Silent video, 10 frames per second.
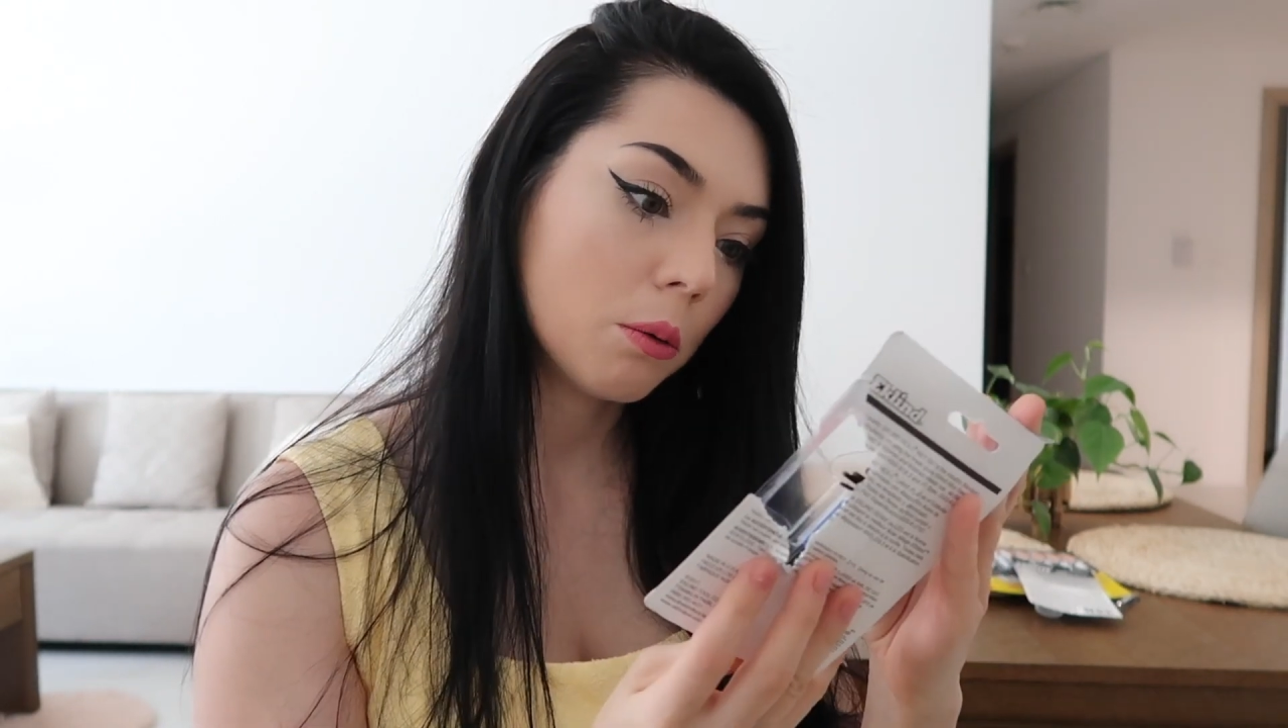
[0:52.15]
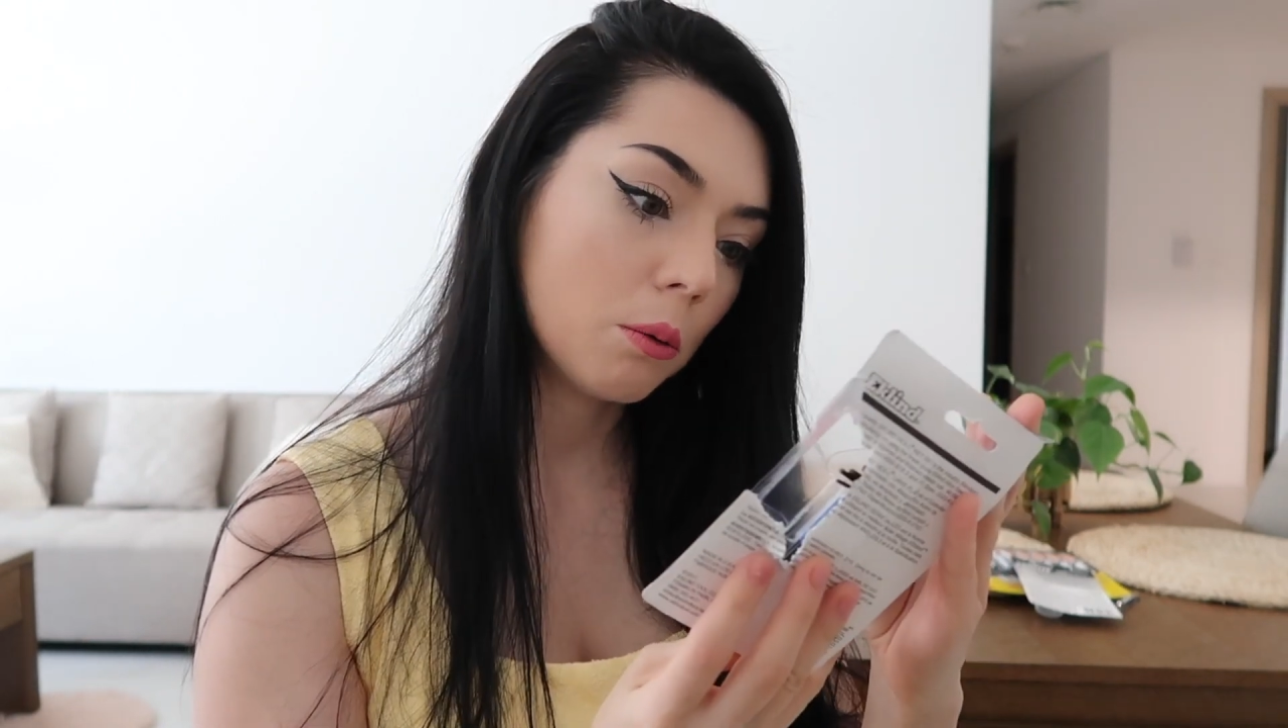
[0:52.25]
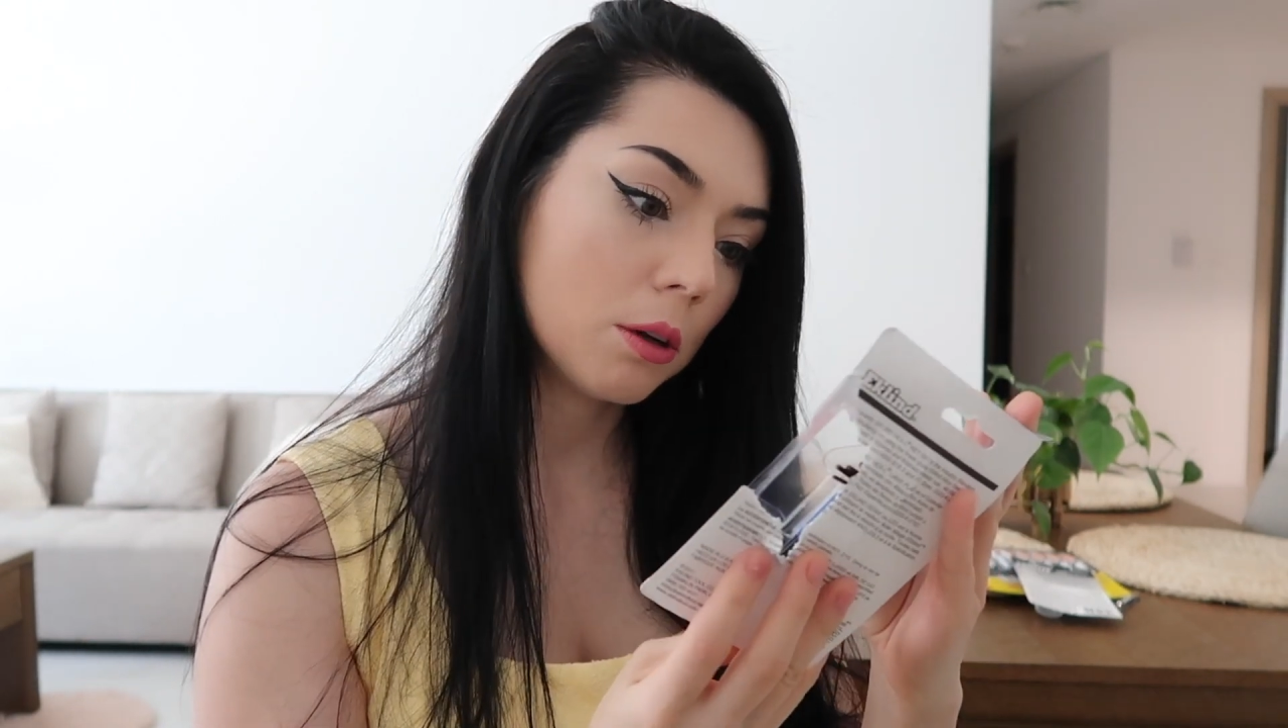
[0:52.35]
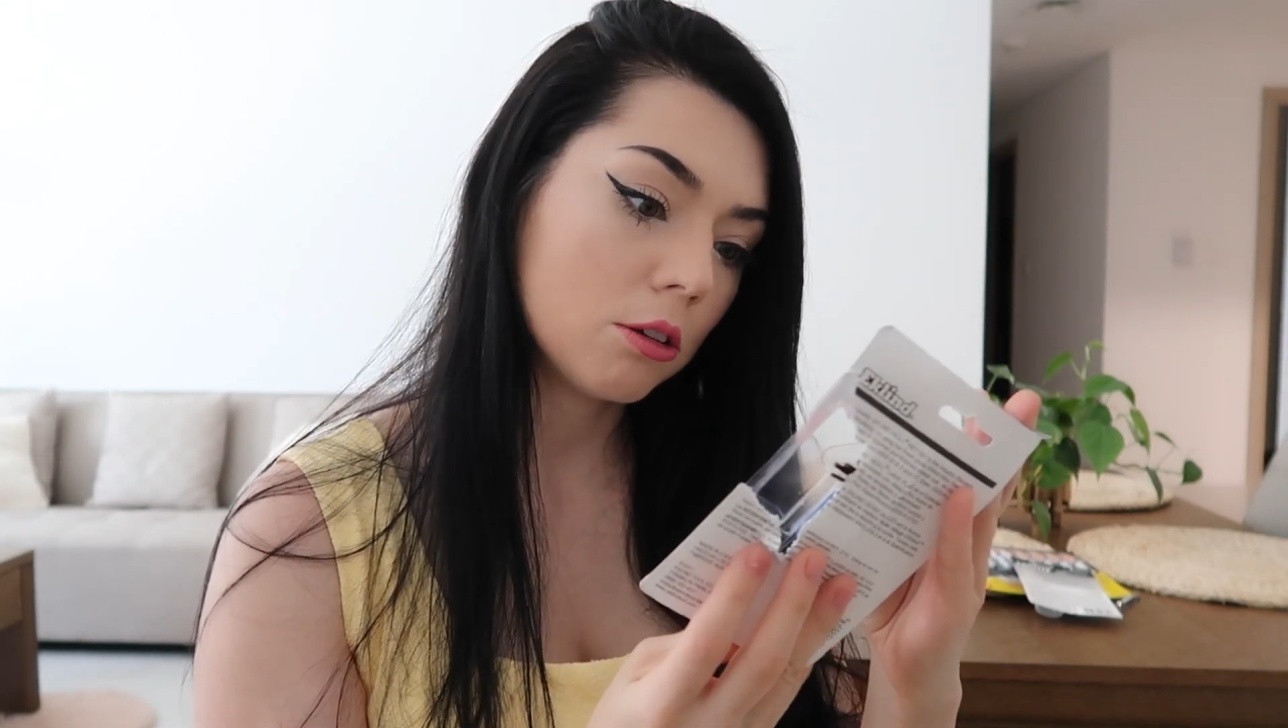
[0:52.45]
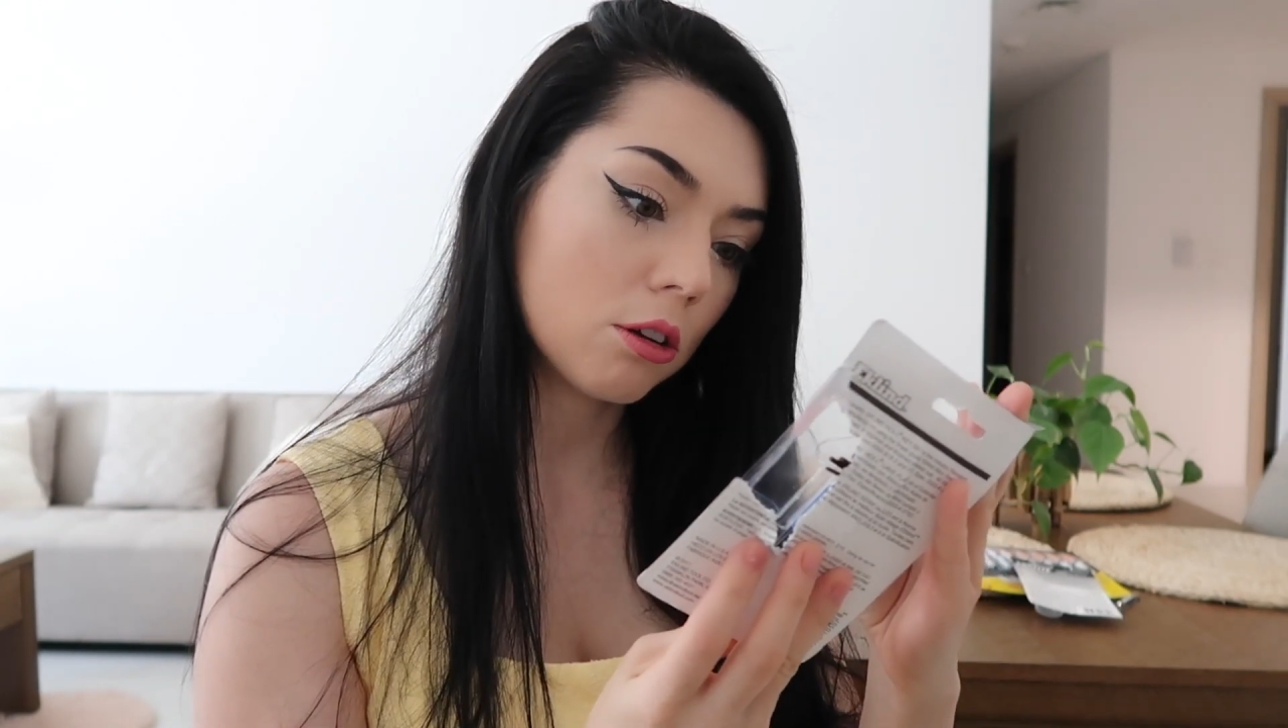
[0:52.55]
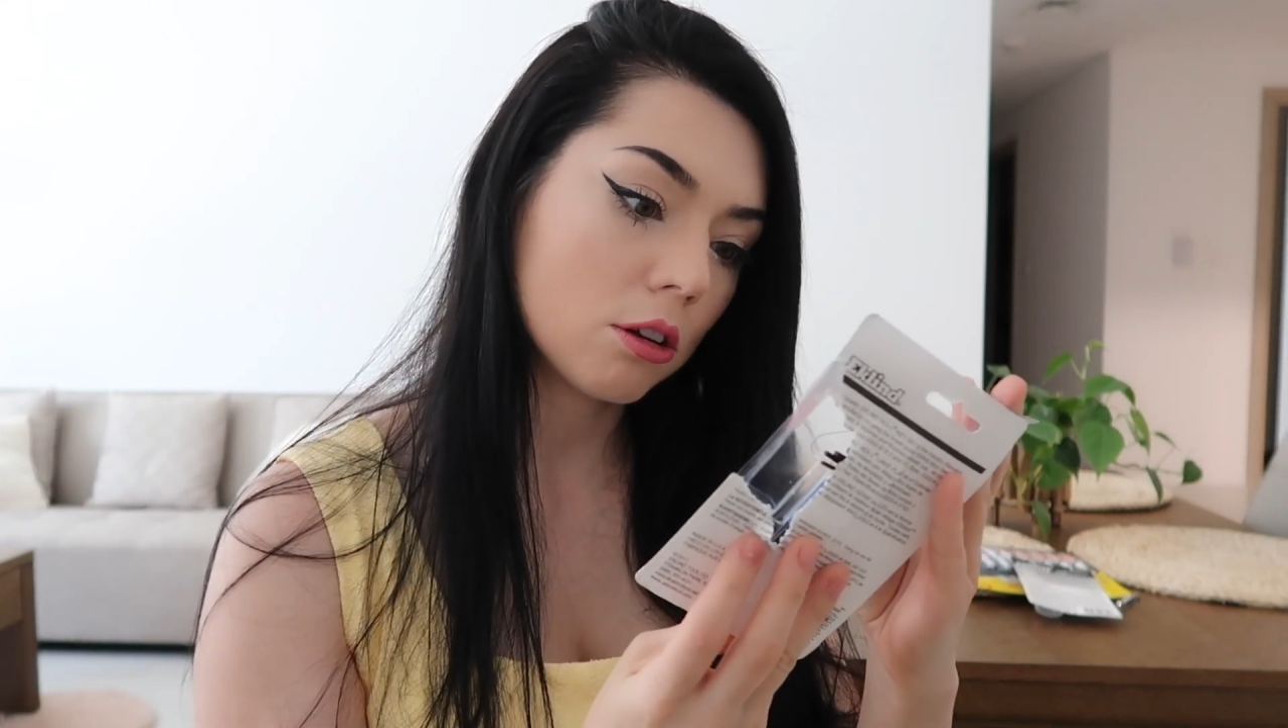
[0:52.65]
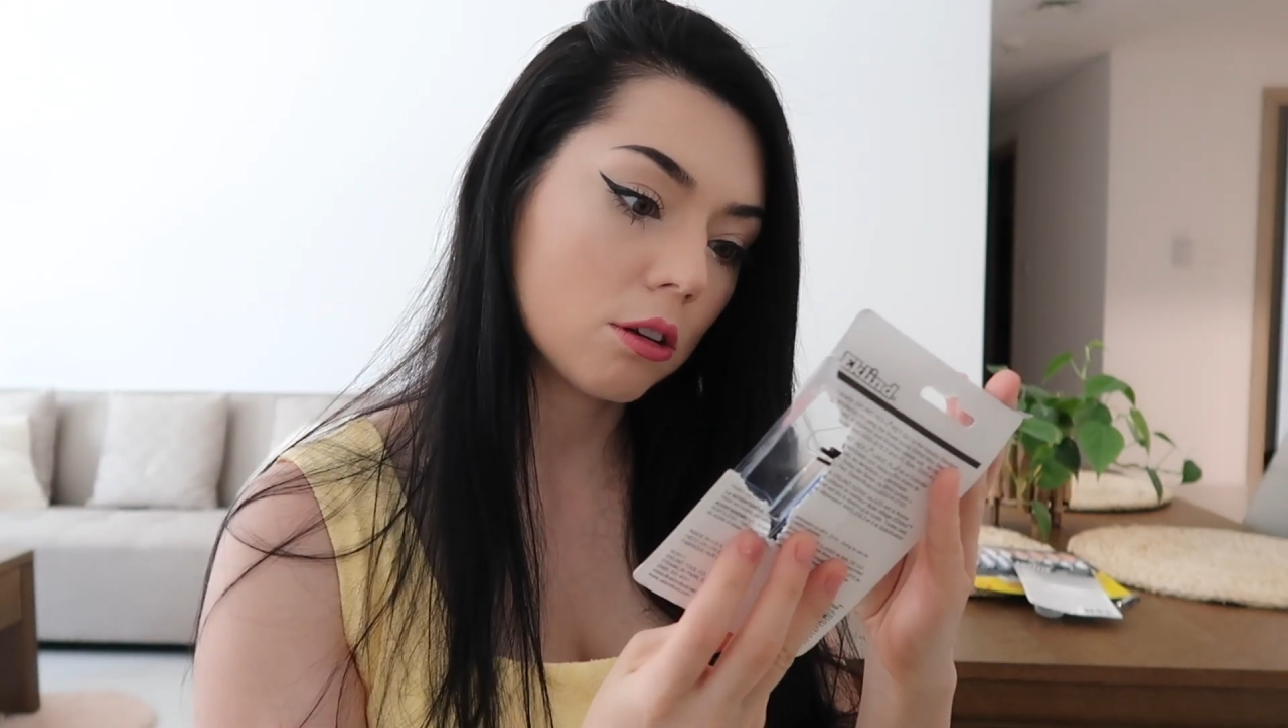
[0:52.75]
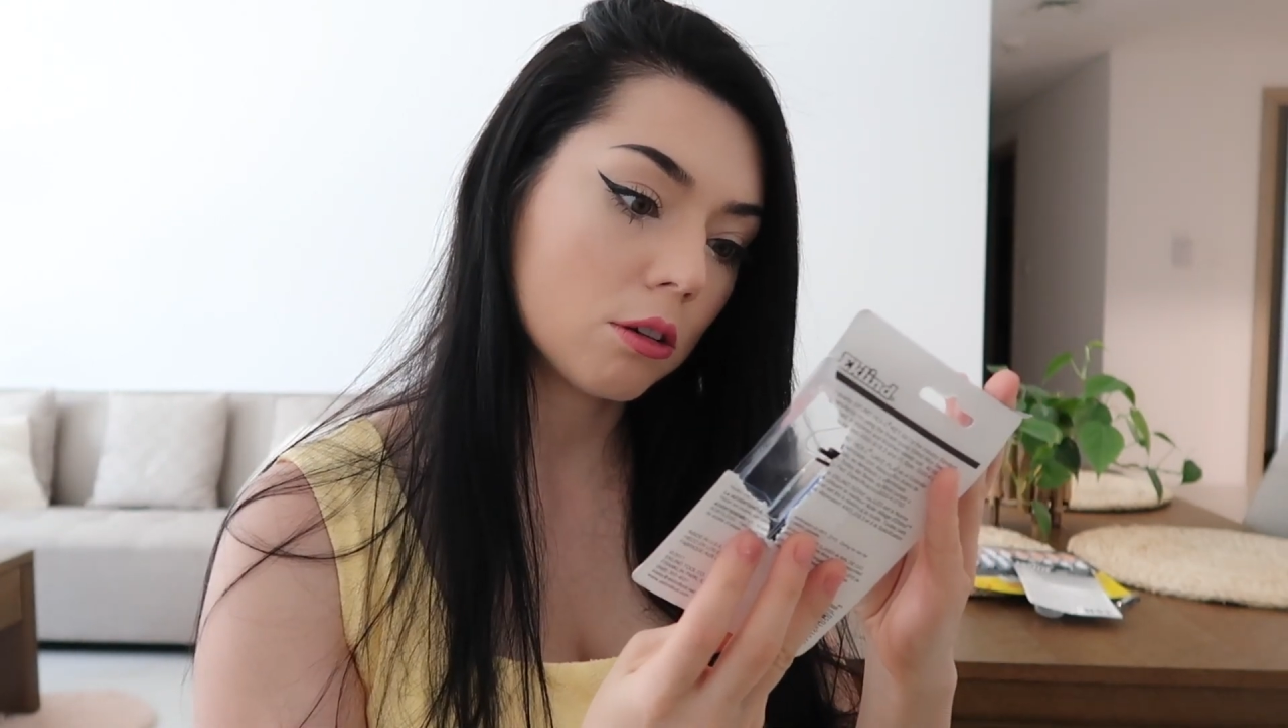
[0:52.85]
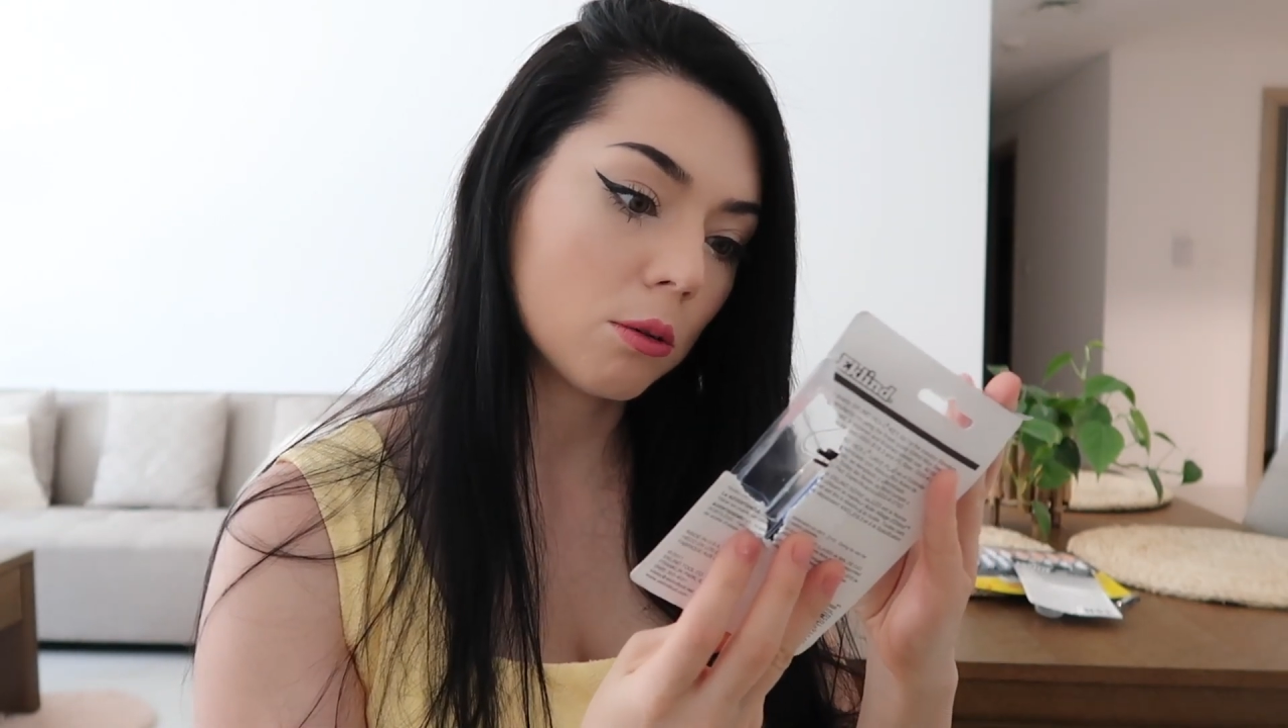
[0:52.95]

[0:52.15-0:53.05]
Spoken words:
which is